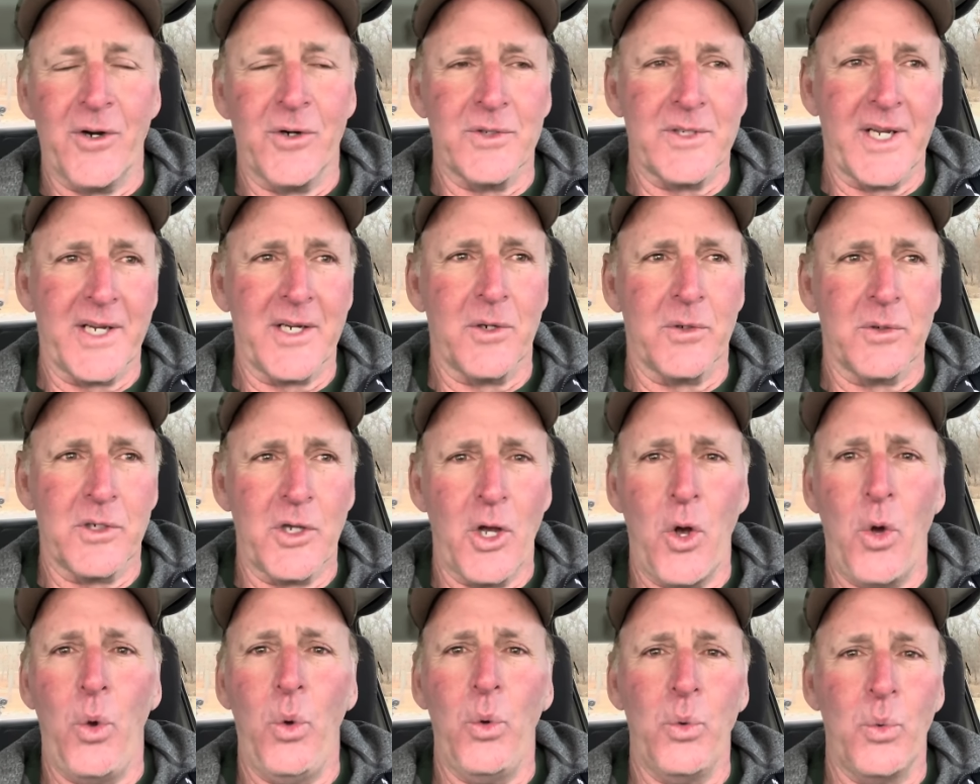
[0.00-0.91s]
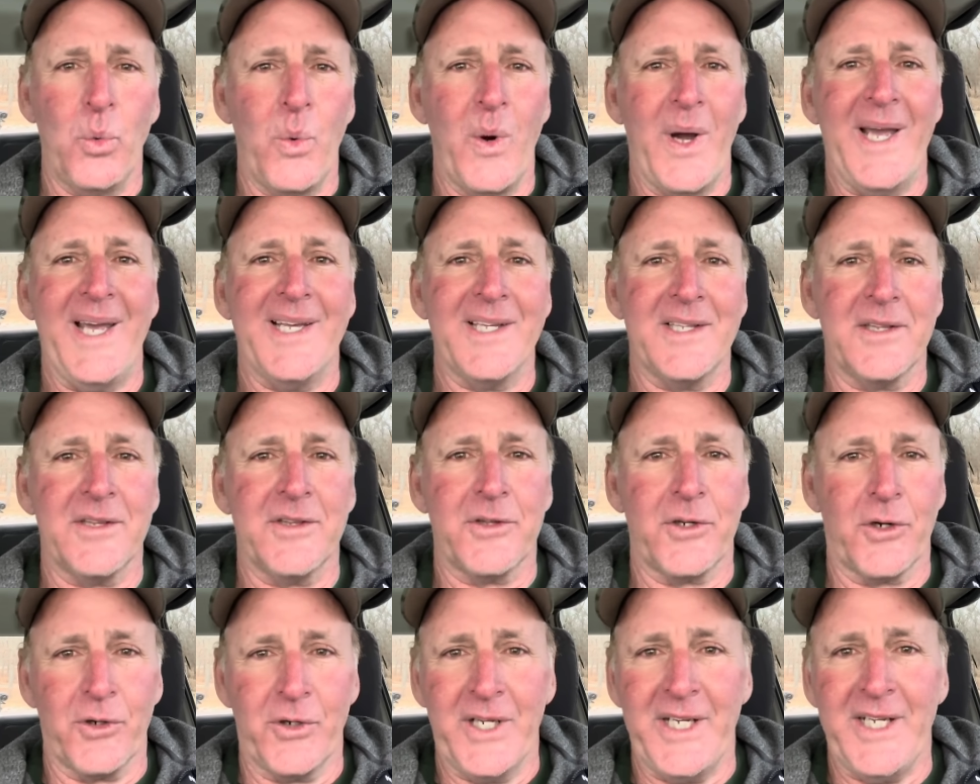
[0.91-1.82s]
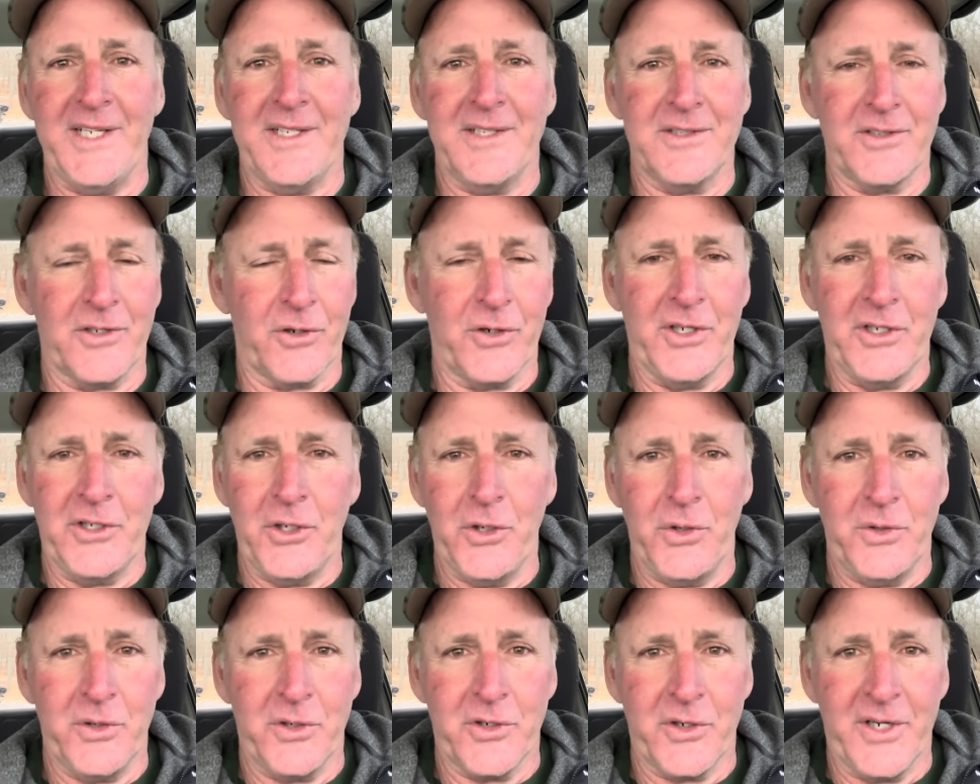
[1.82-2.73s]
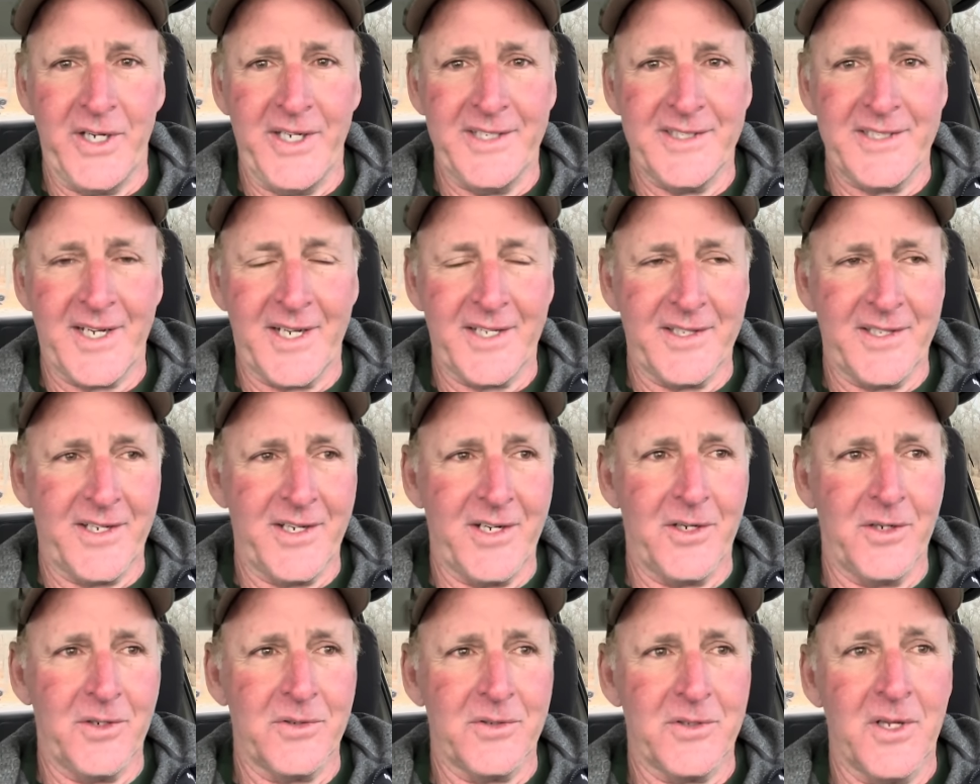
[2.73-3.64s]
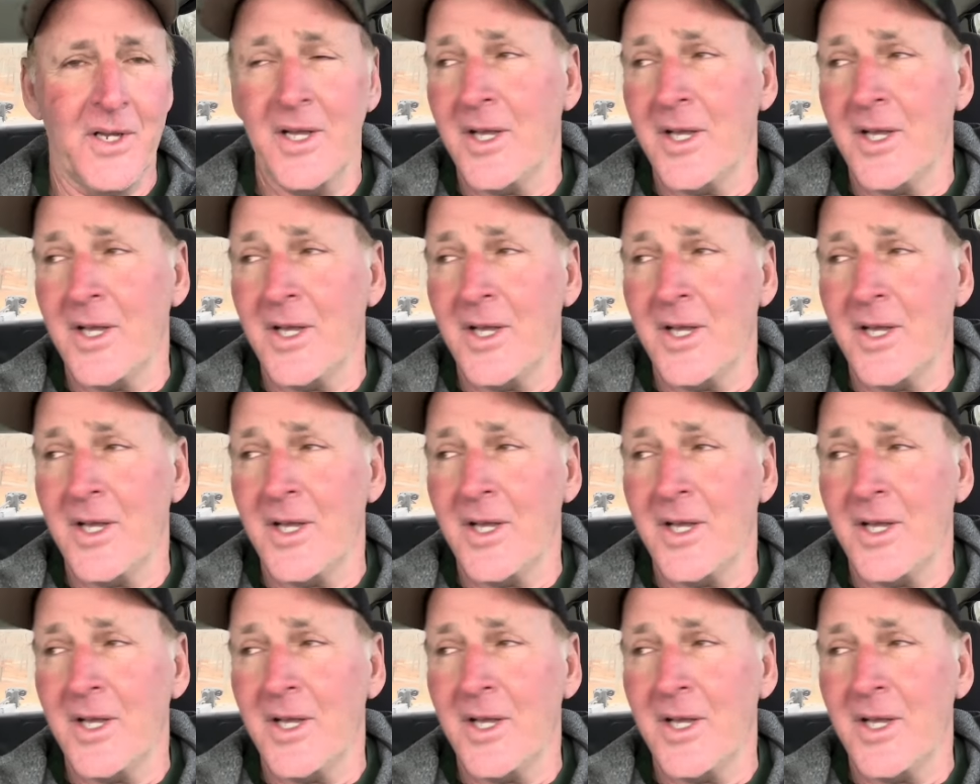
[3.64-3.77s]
It was like a cold, wet 32 degrees out there.